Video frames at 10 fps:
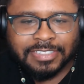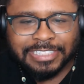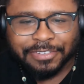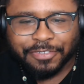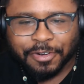
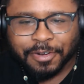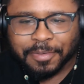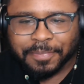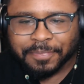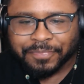Still for him.
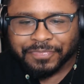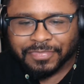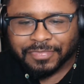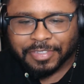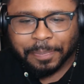
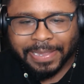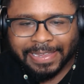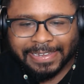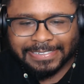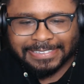The
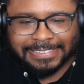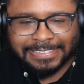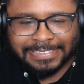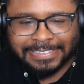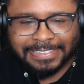pass.
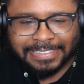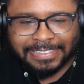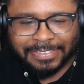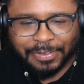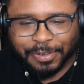
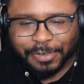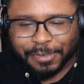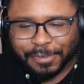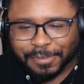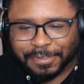
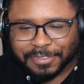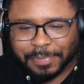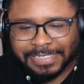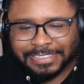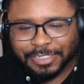Woo!
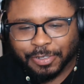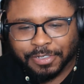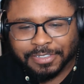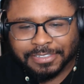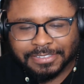Speed to the
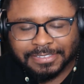corner.